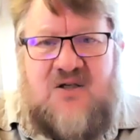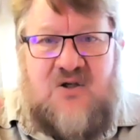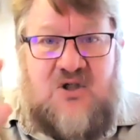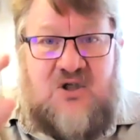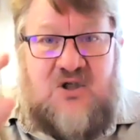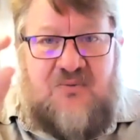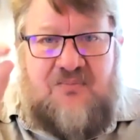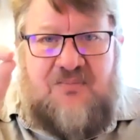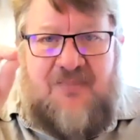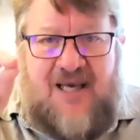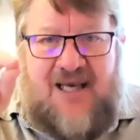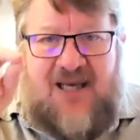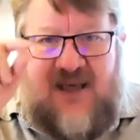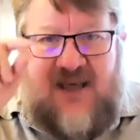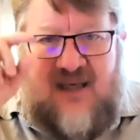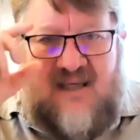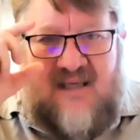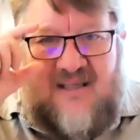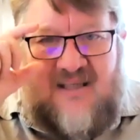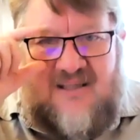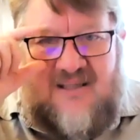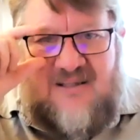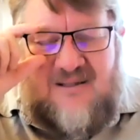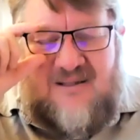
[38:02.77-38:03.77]
a, to
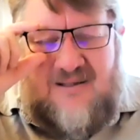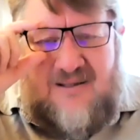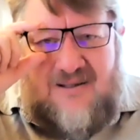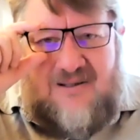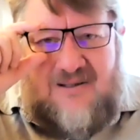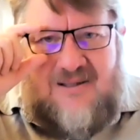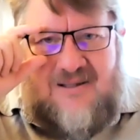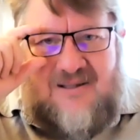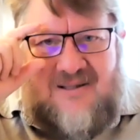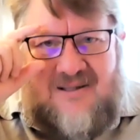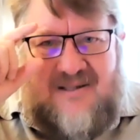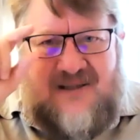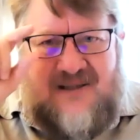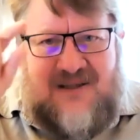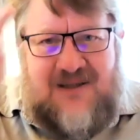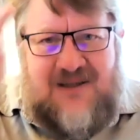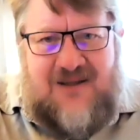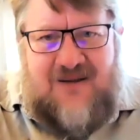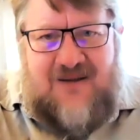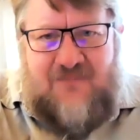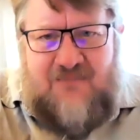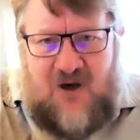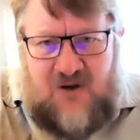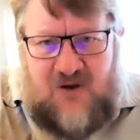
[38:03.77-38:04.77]
me,
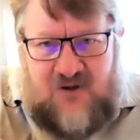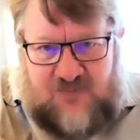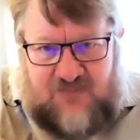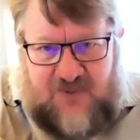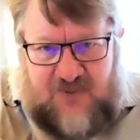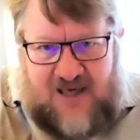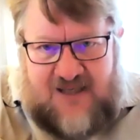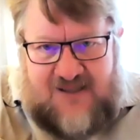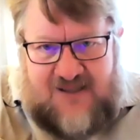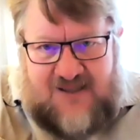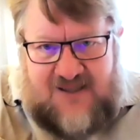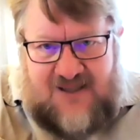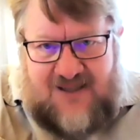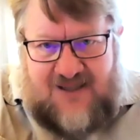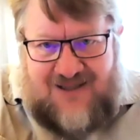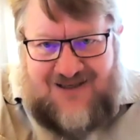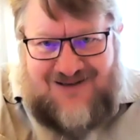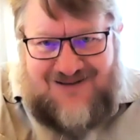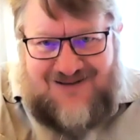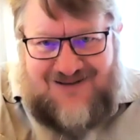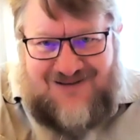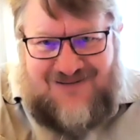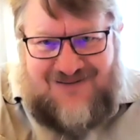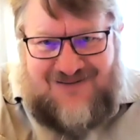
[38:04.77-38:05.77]
the most
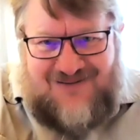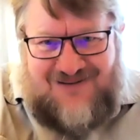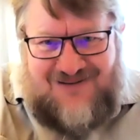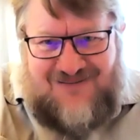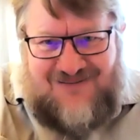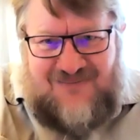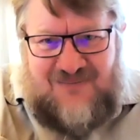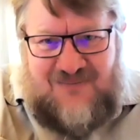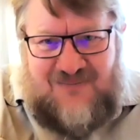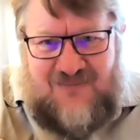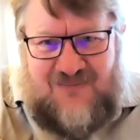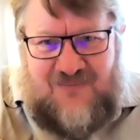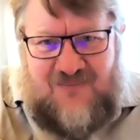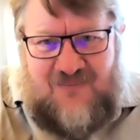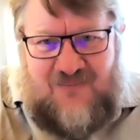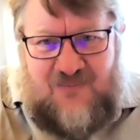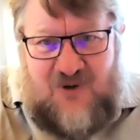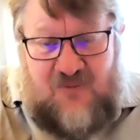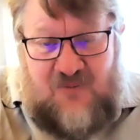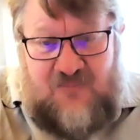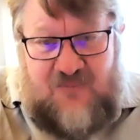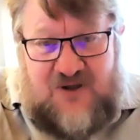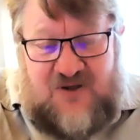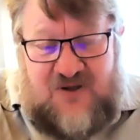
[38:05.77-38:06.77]
basic
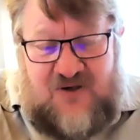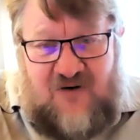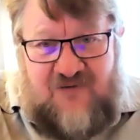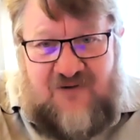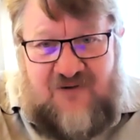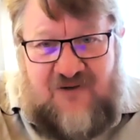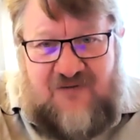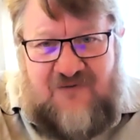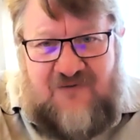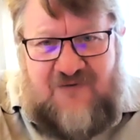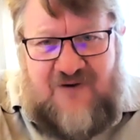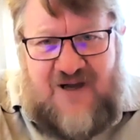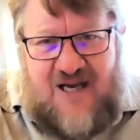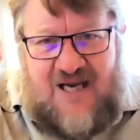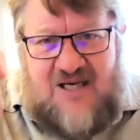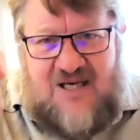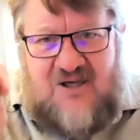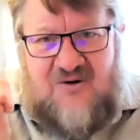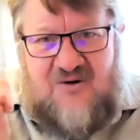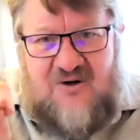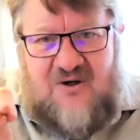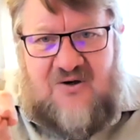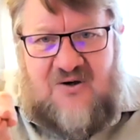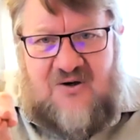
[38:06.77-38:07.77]
purpose of a
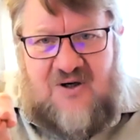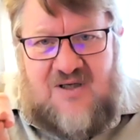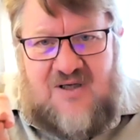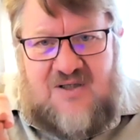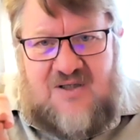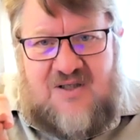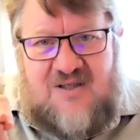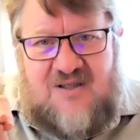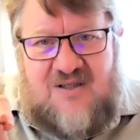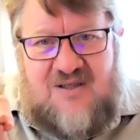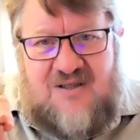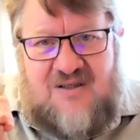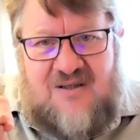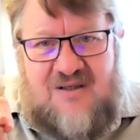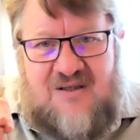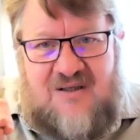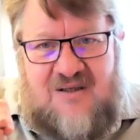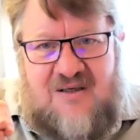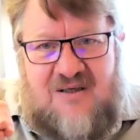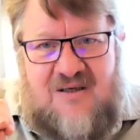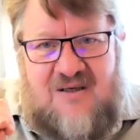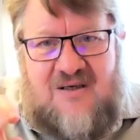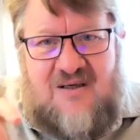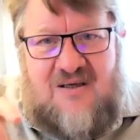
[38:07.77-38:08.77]
value, Lucas,
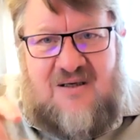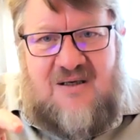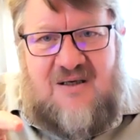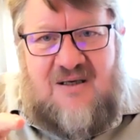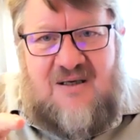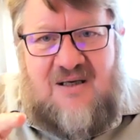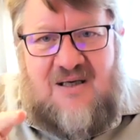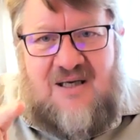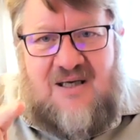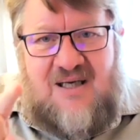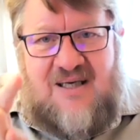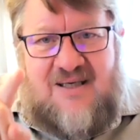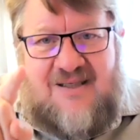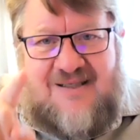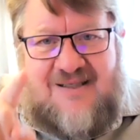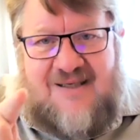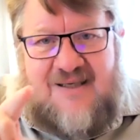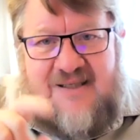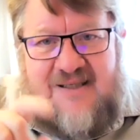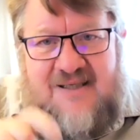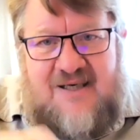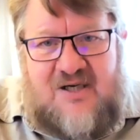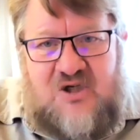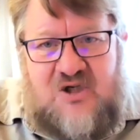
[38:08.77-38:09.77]
is
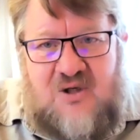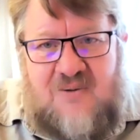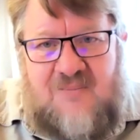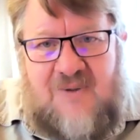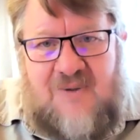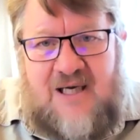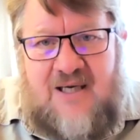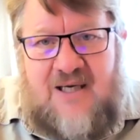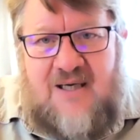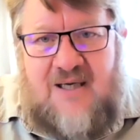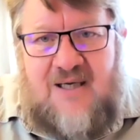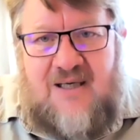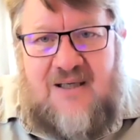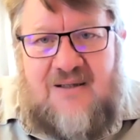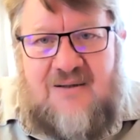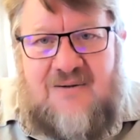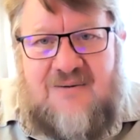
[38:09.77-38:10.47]
decision-making.